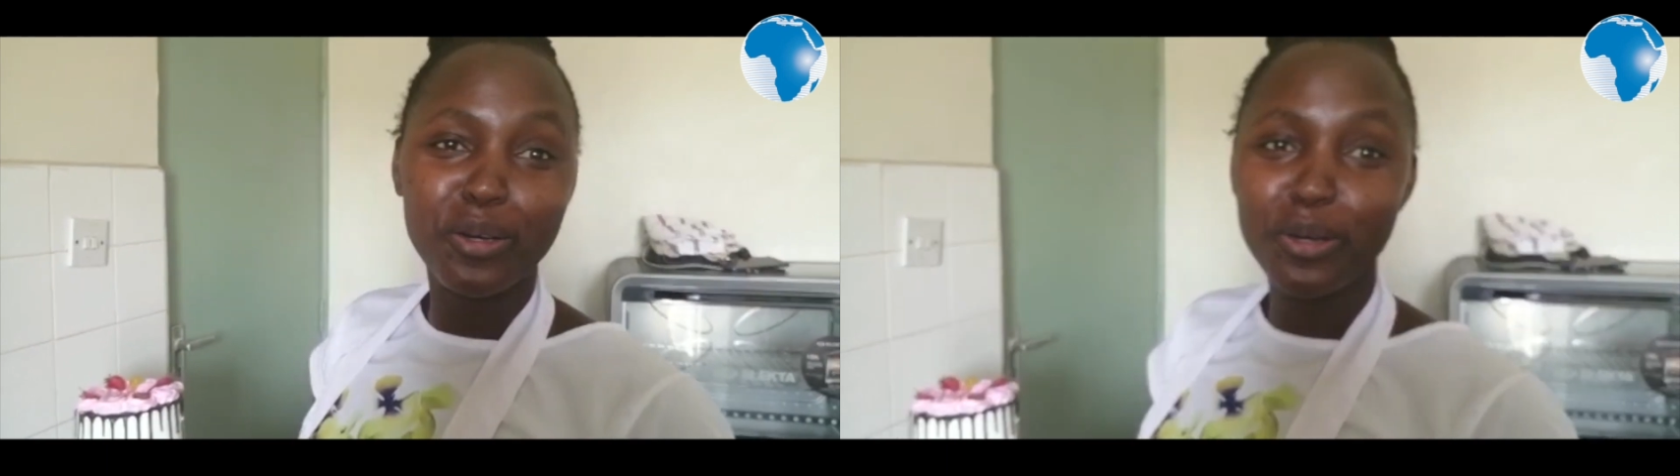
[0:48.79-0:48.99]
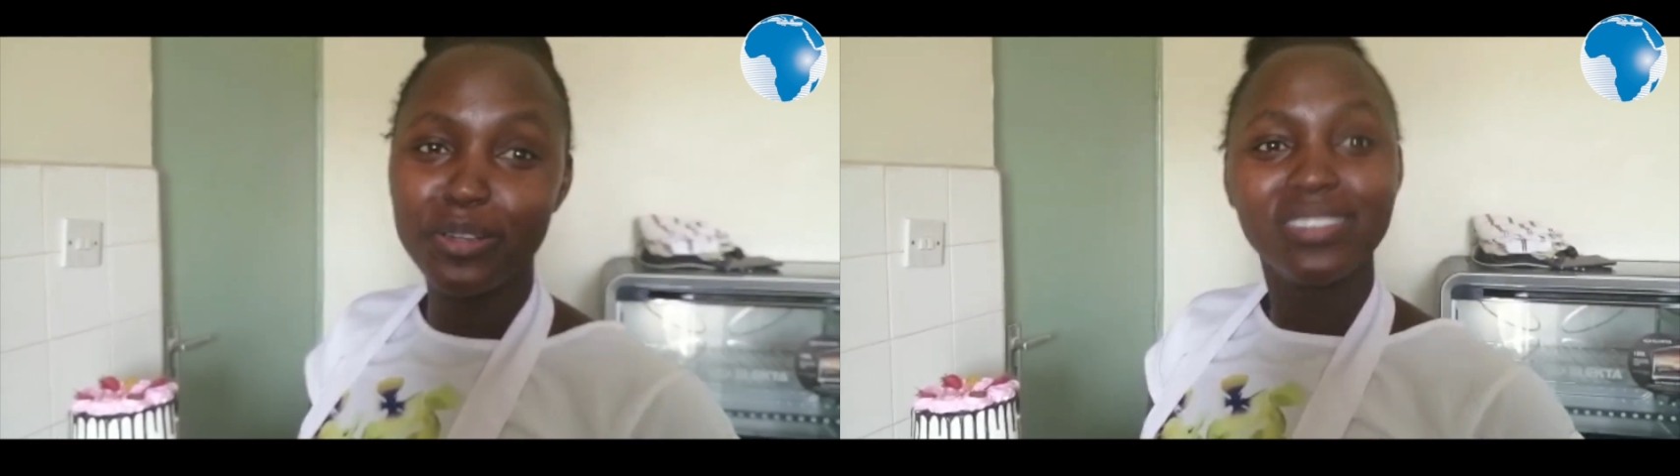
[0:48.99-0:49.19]

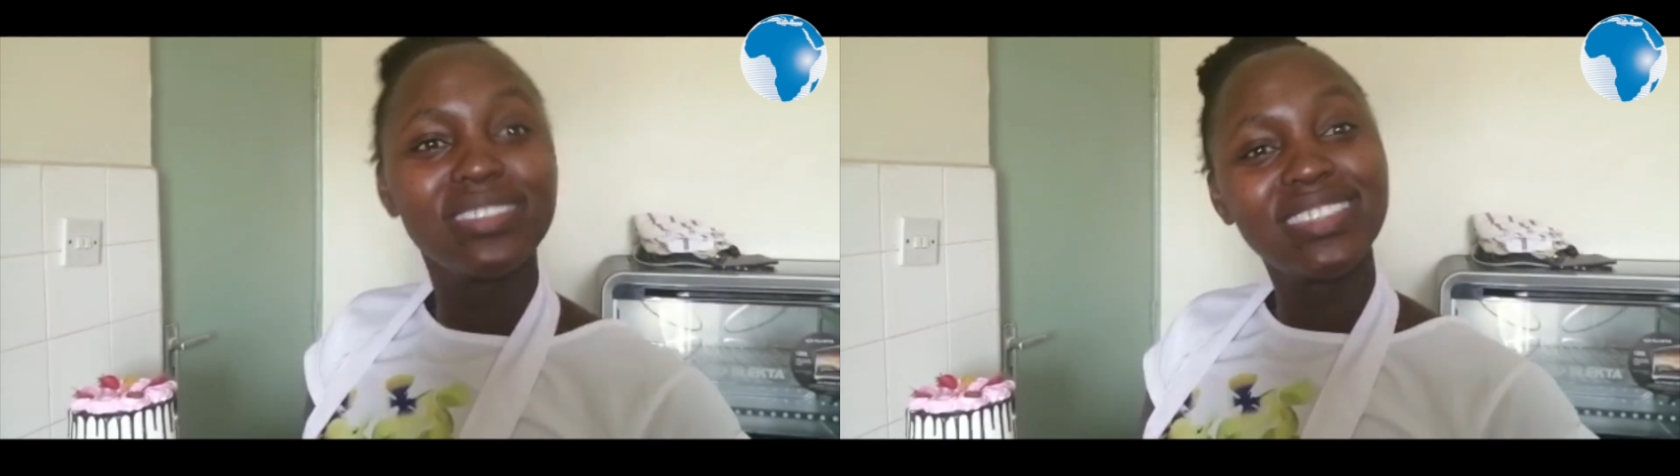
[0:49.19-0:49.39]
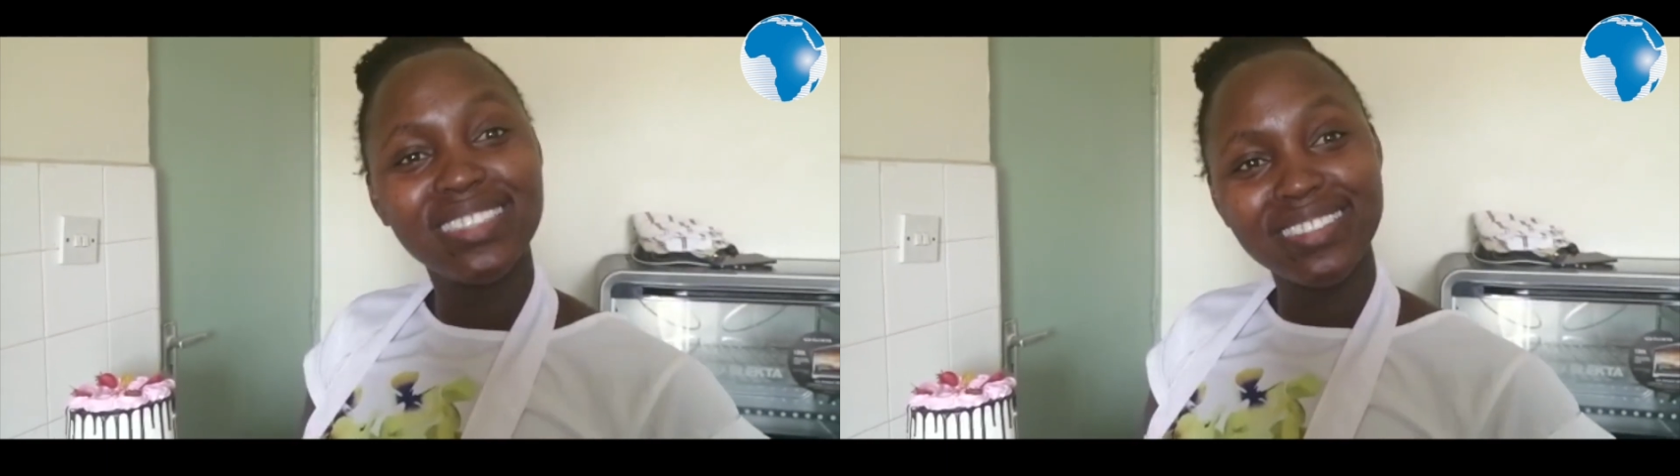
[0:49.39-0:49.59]
on
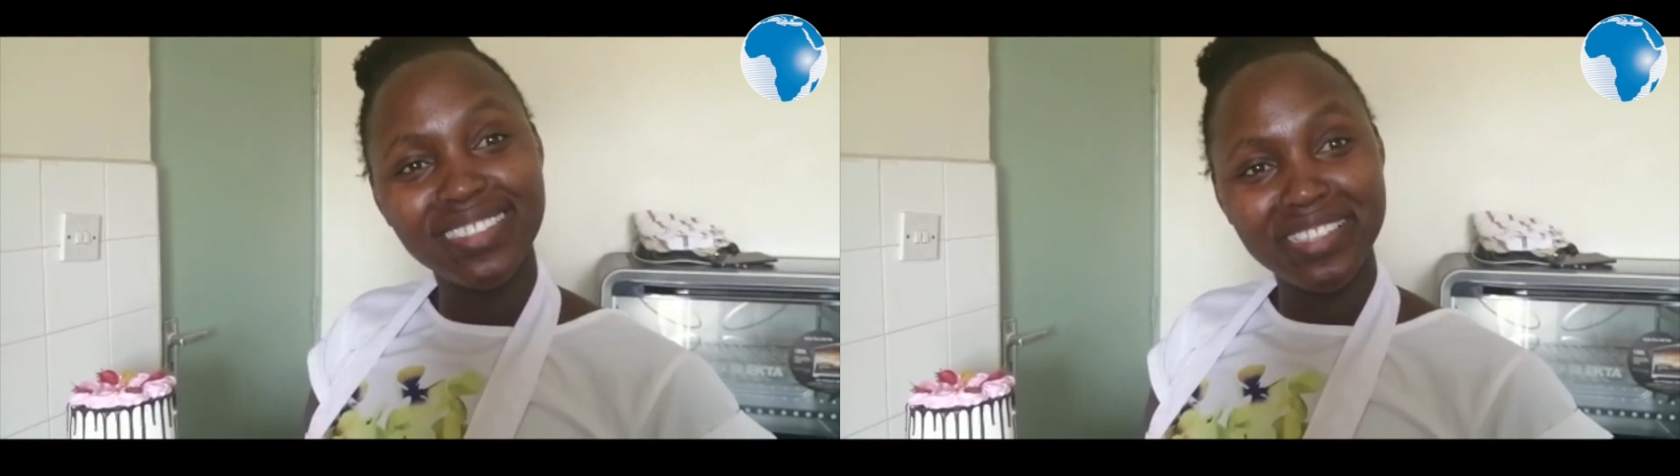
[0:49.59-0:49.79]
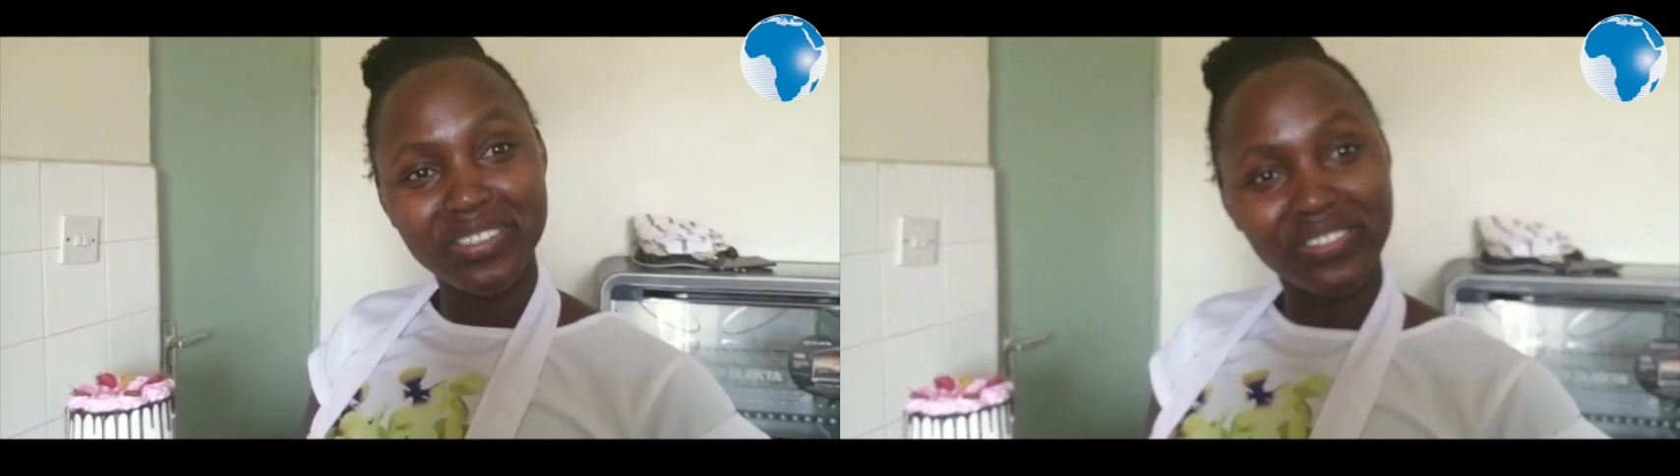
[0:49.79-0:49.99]

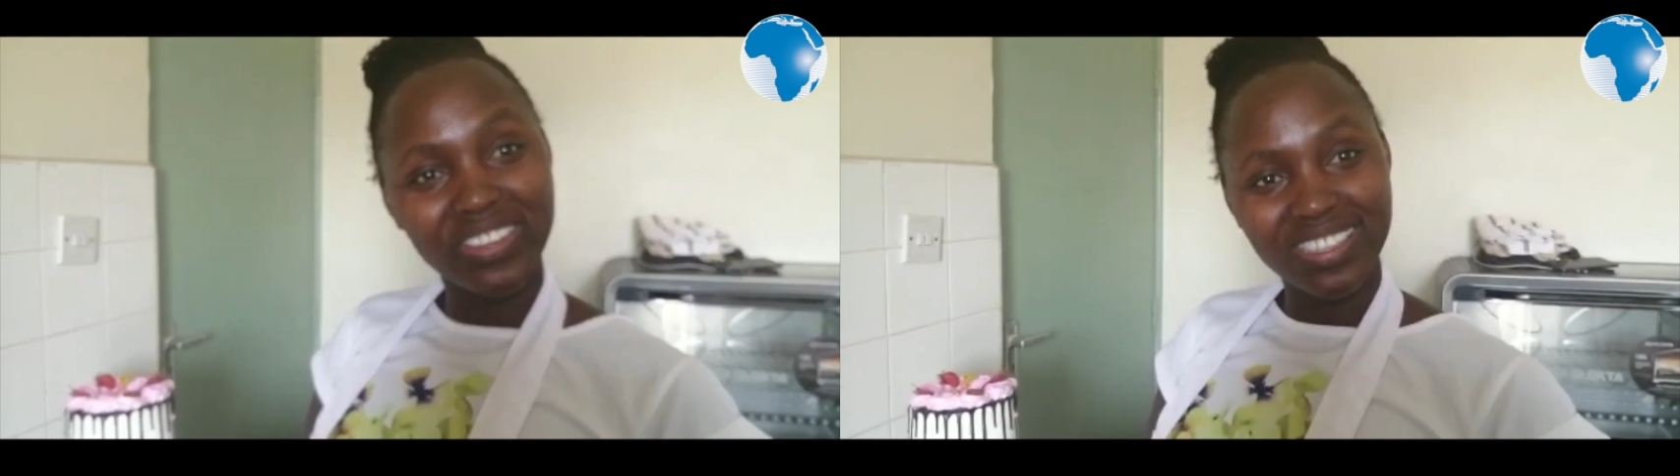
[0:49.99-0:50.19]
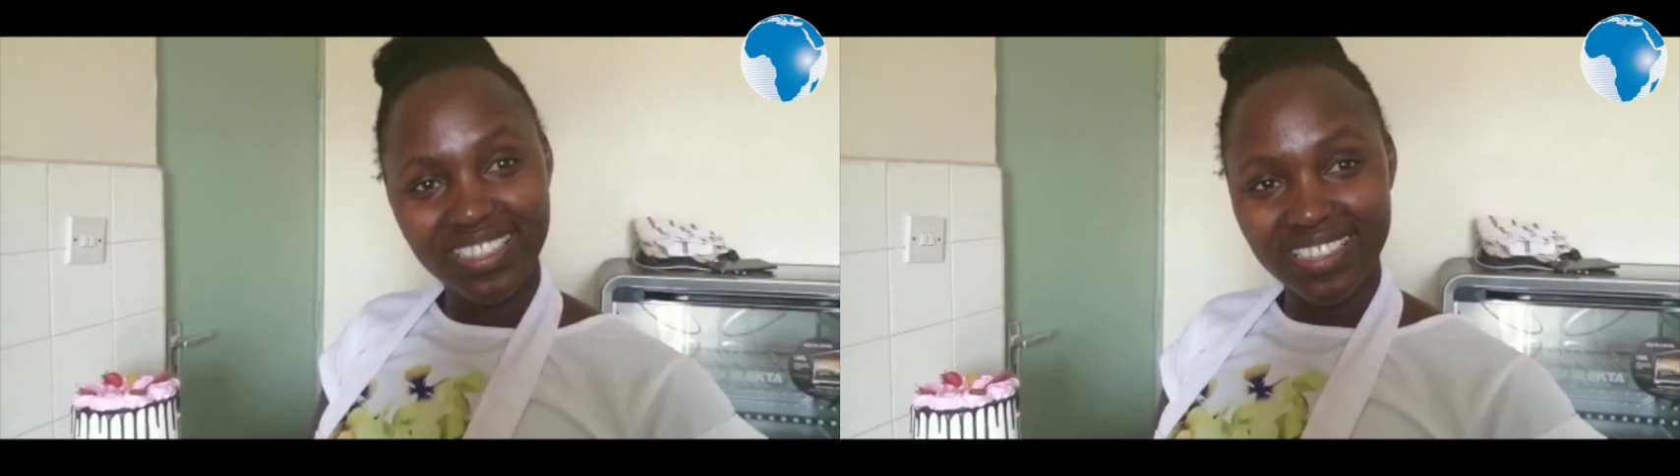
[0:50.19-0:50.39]
children's
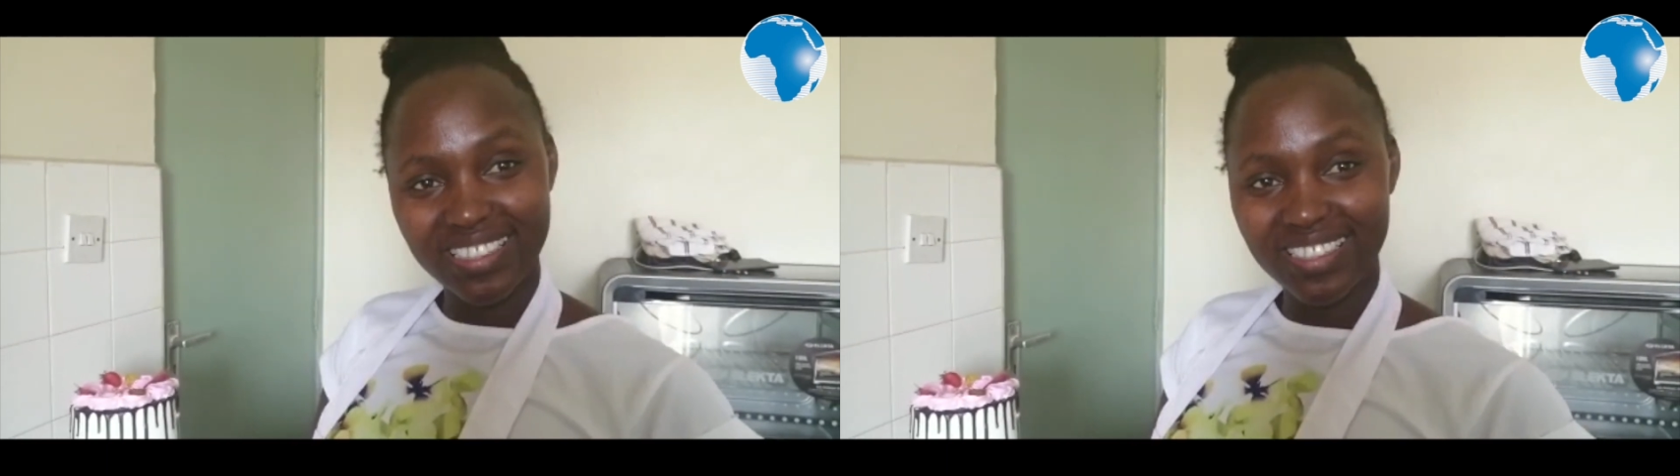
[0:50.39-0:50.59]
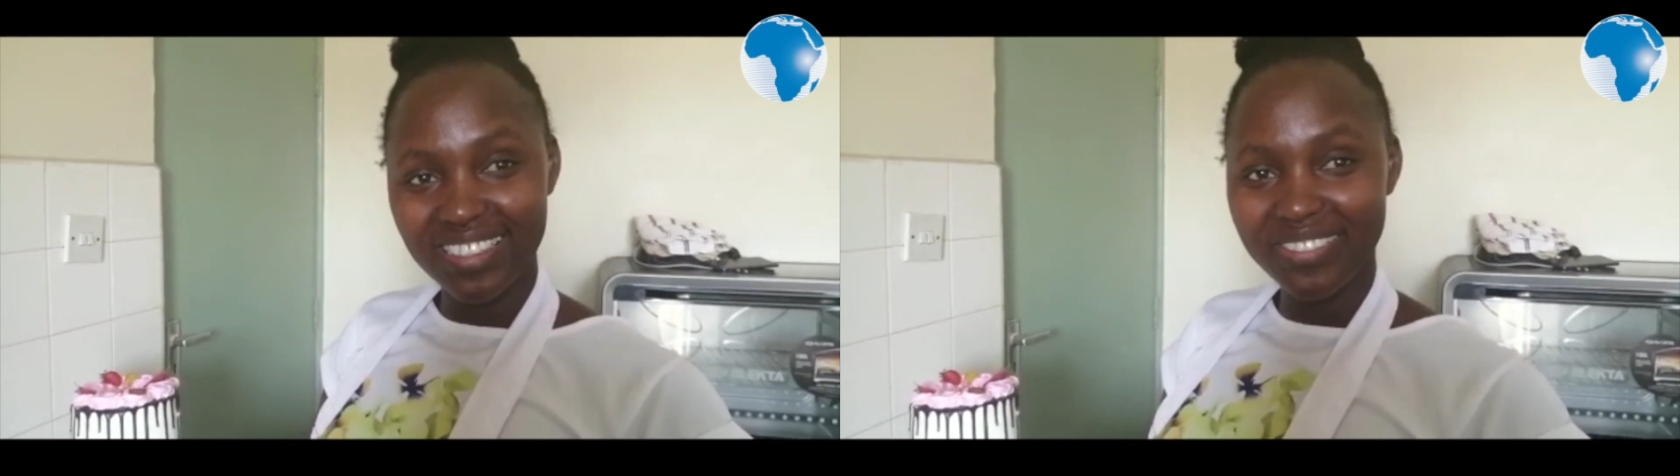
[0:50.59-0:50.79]

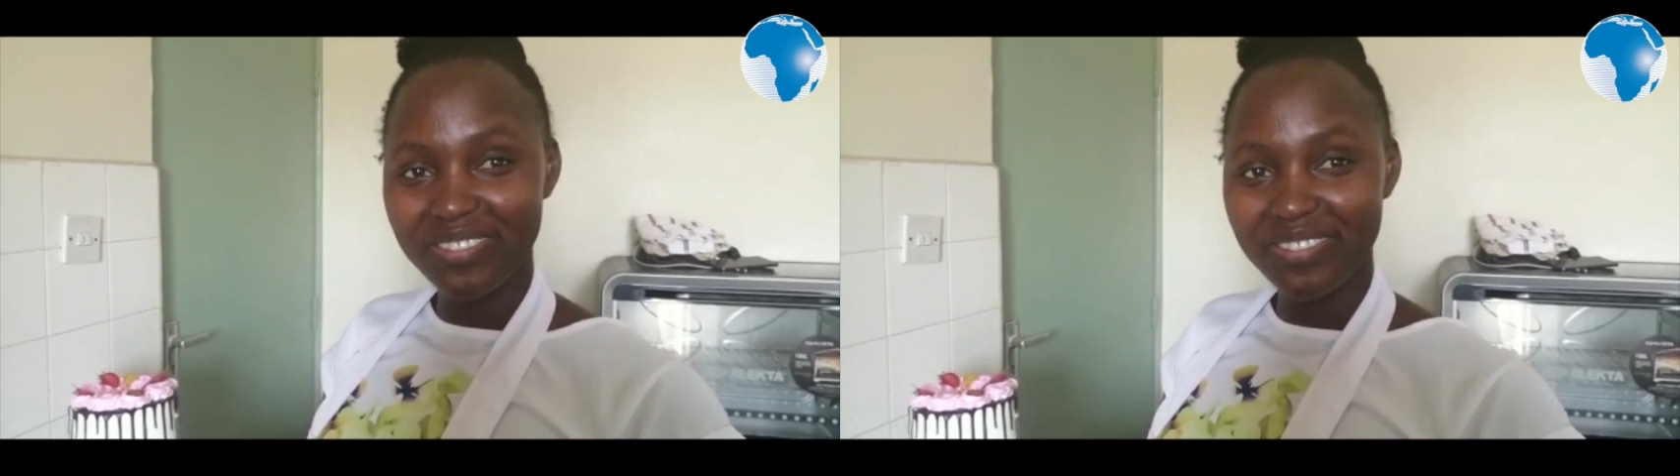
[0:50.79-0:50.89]
faces